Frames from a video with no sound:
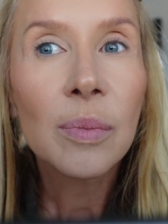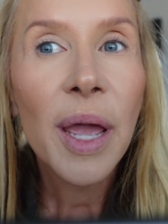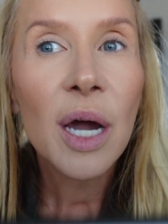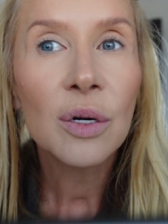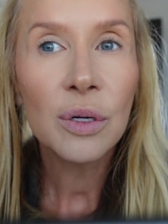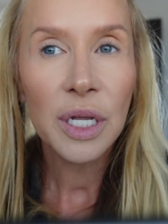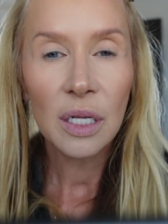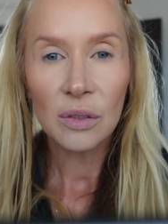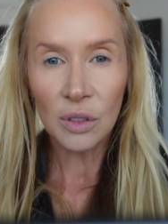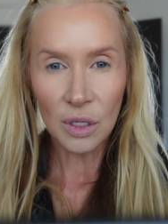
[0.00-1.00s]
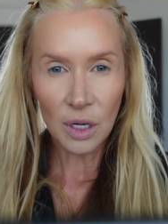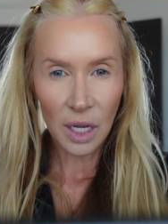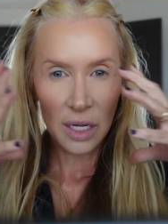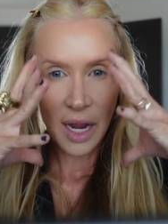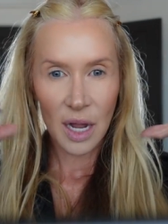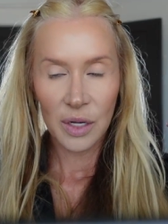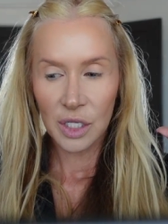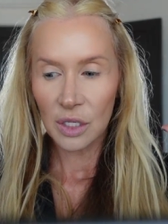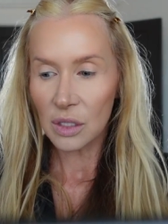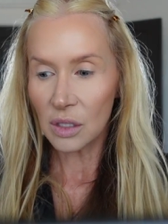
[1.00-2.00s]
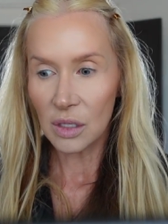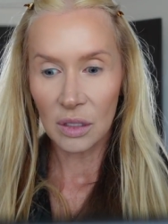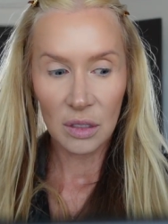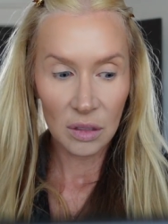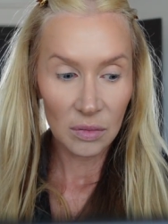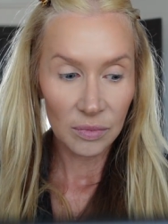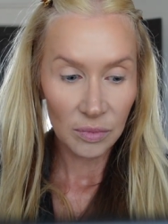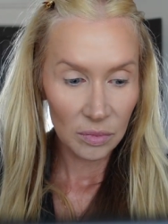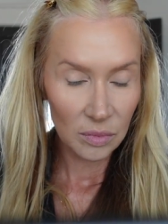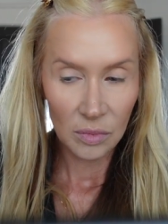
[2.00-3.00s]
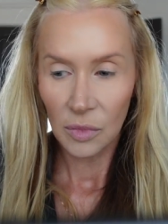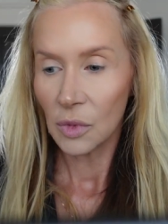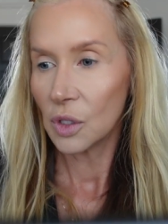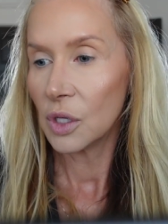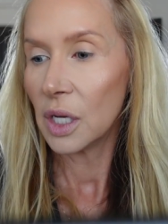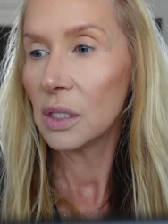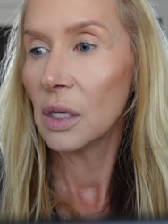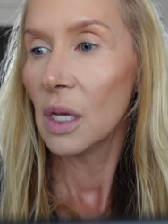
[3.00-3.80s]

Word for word: powdery look and now it just looks good.